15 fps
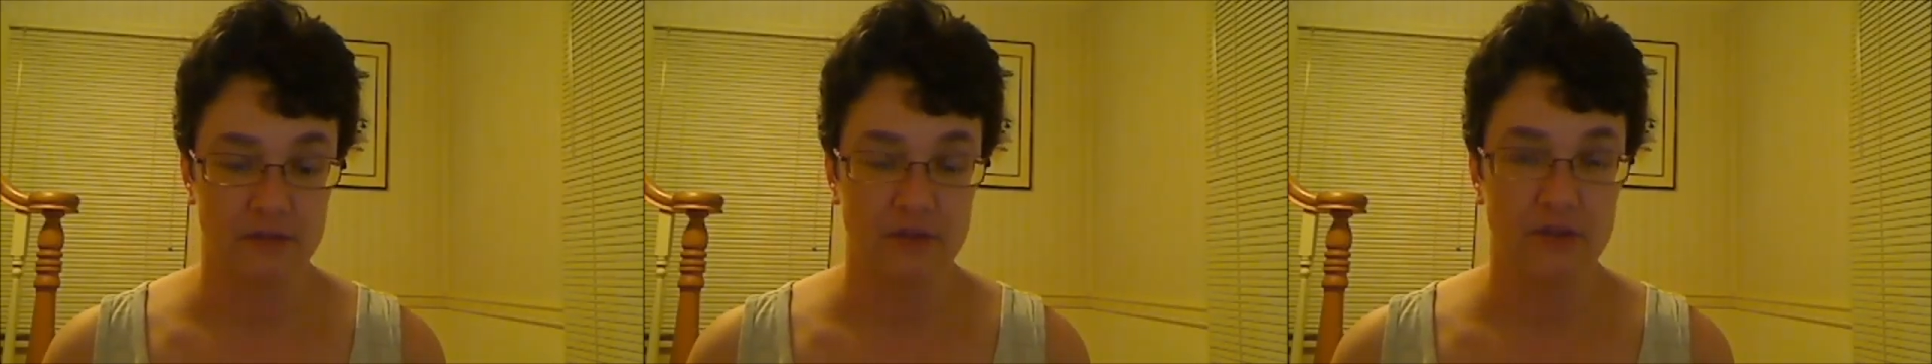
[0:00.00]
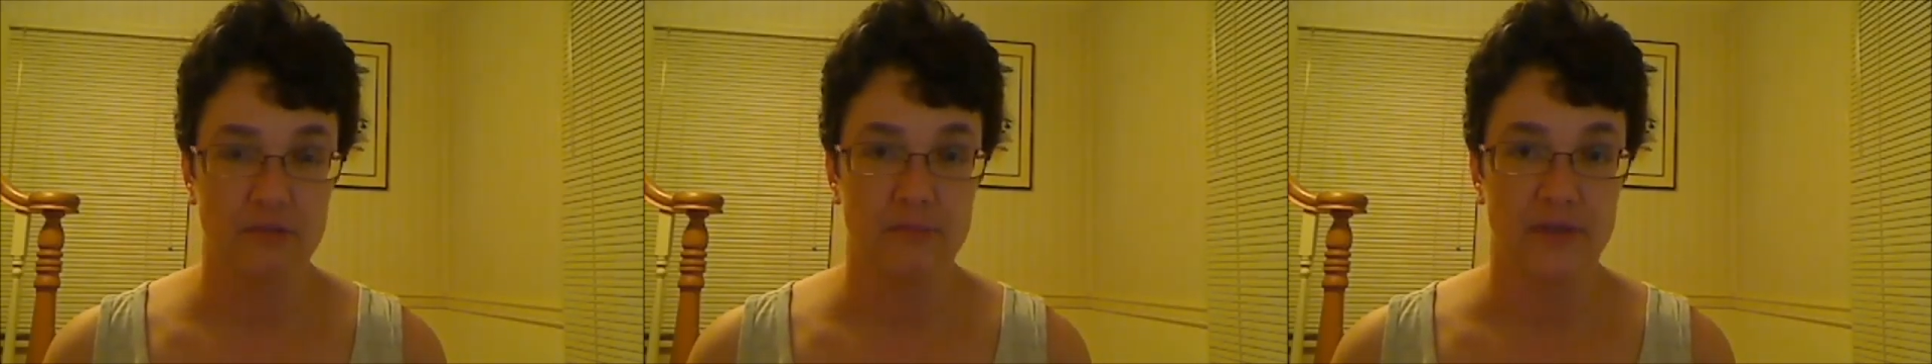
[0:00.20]

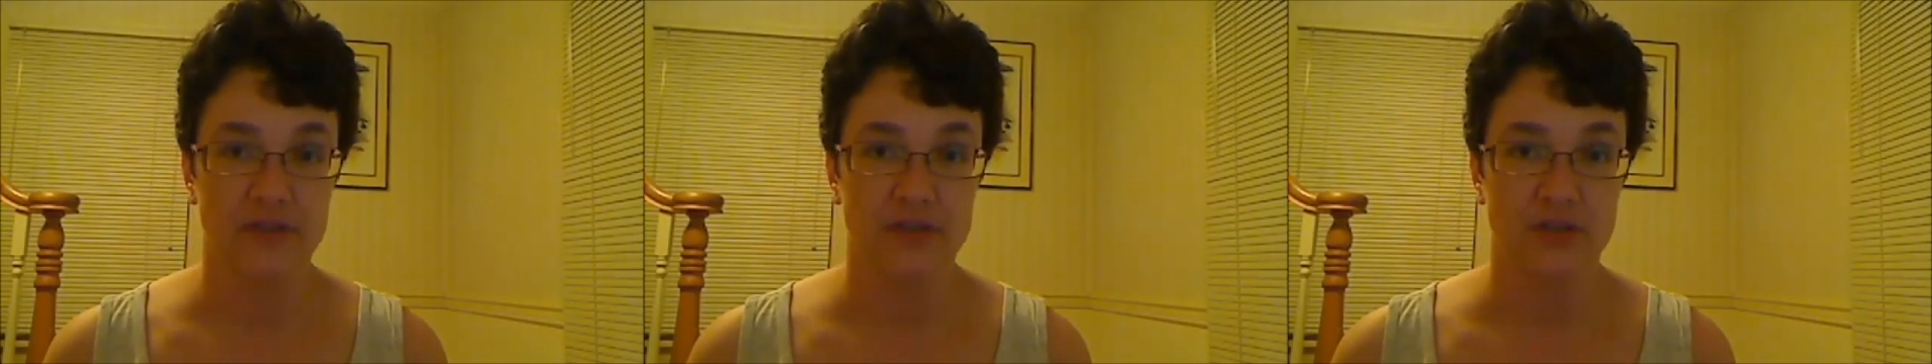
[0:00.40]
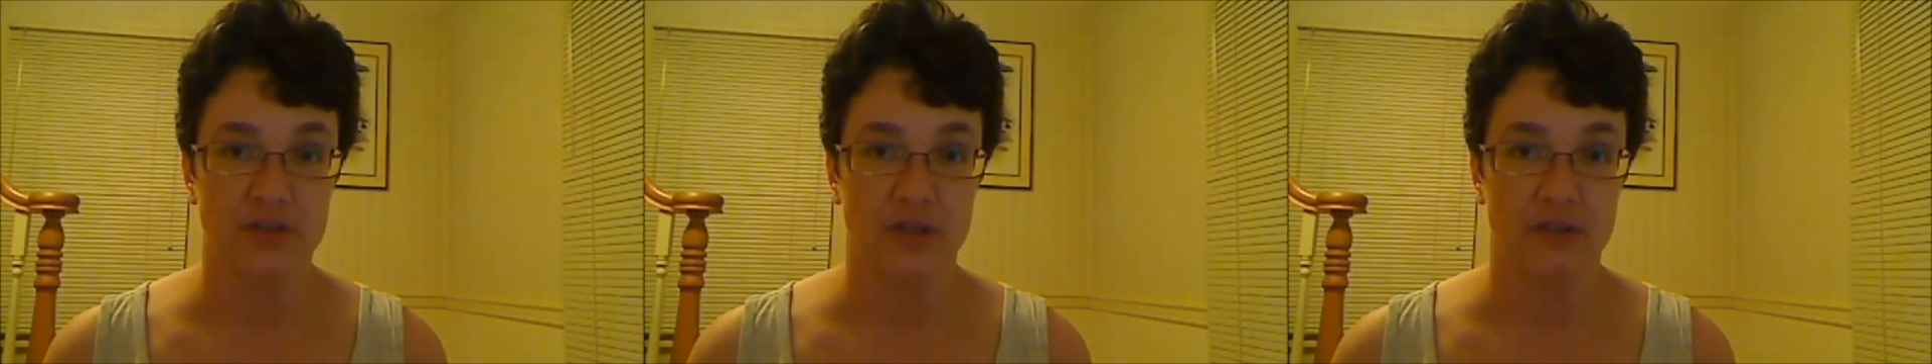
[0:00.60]
good
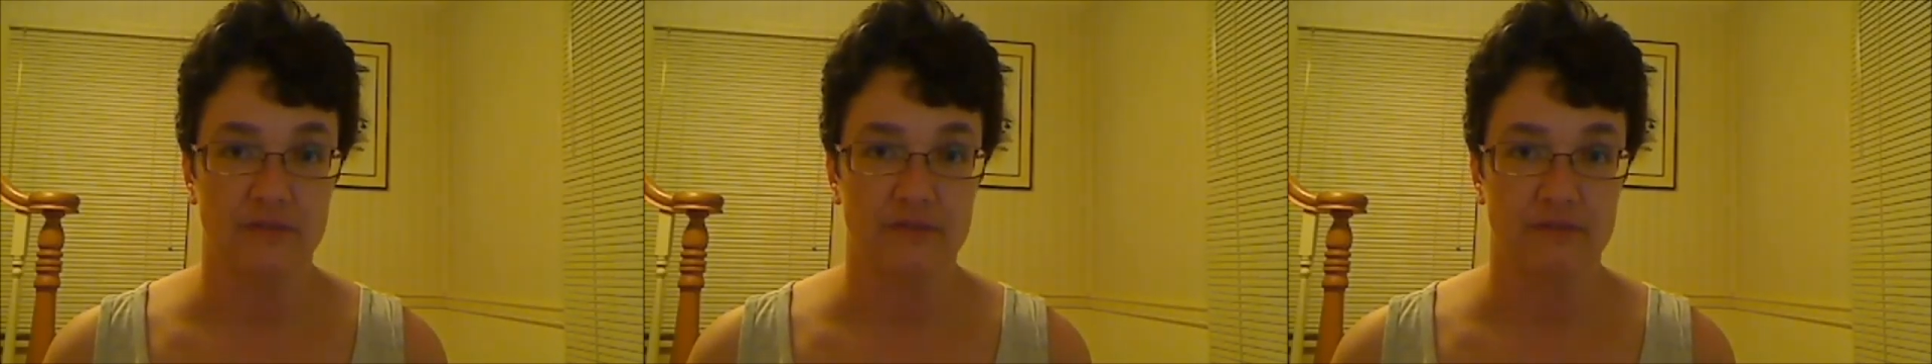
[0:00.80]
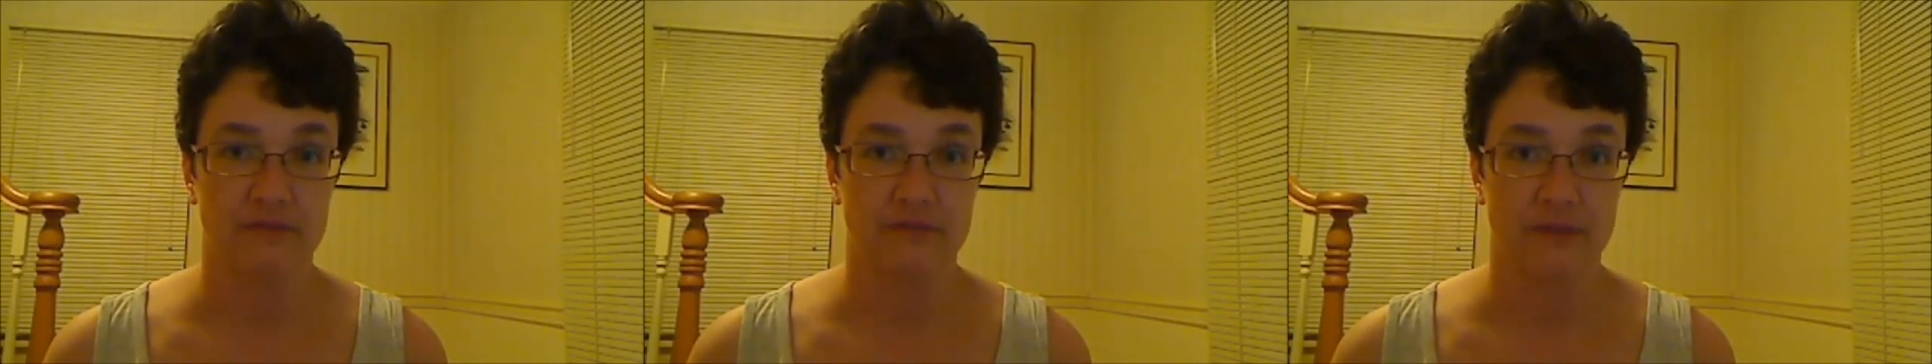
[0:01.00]
message out
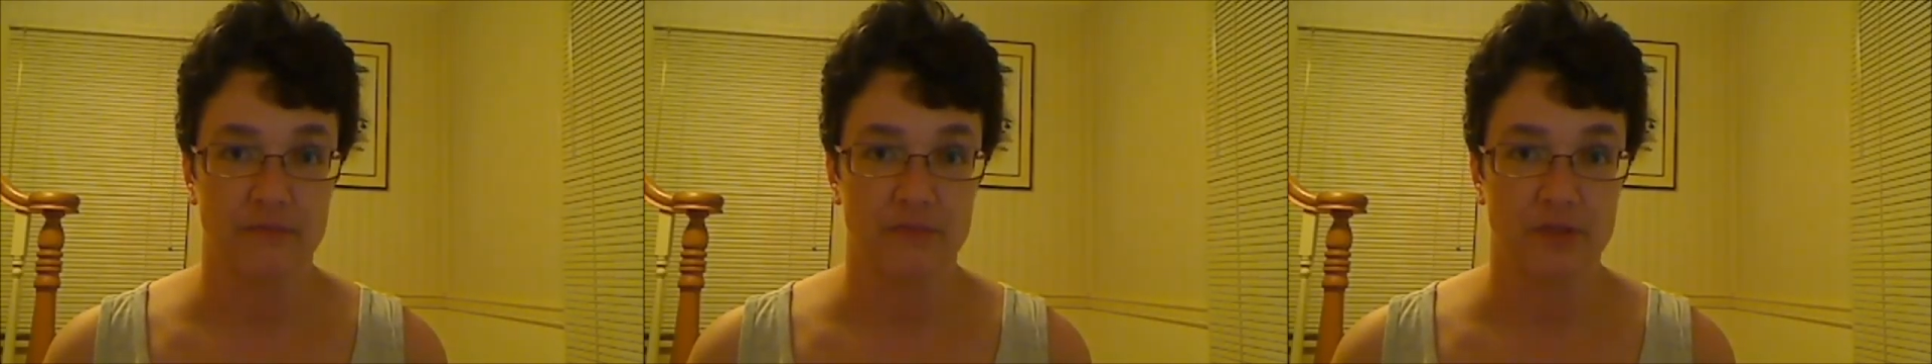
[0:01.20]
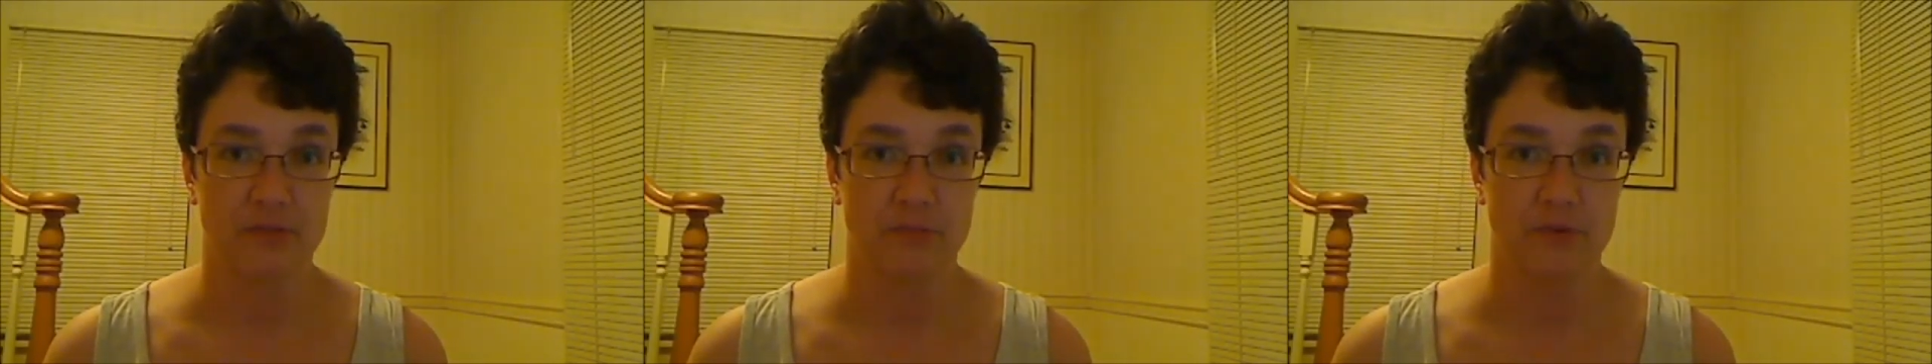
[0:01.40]
from
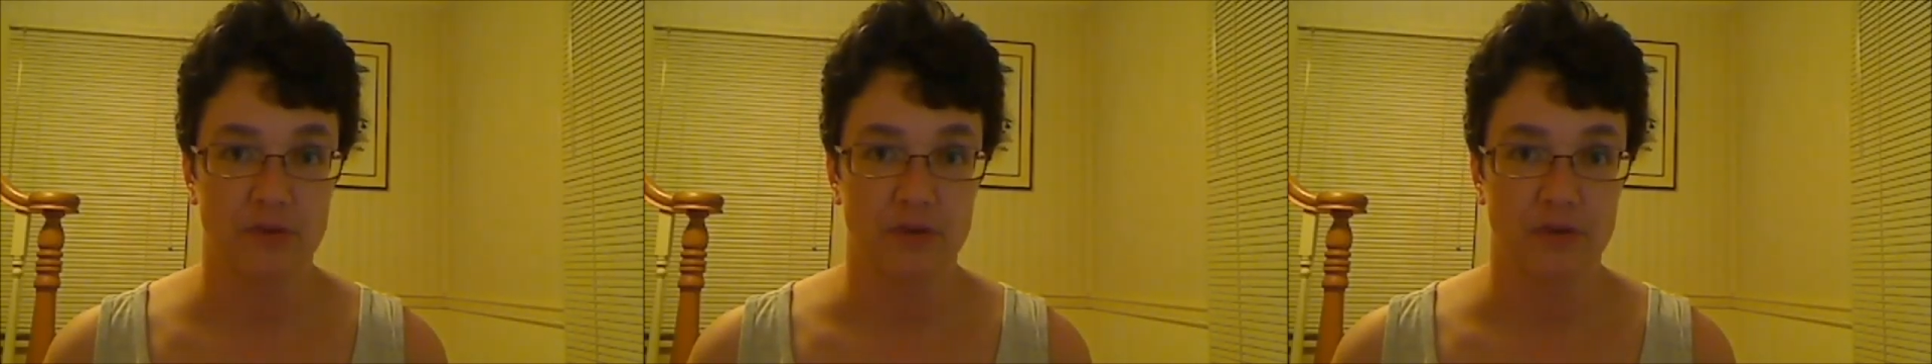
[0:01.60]
this book.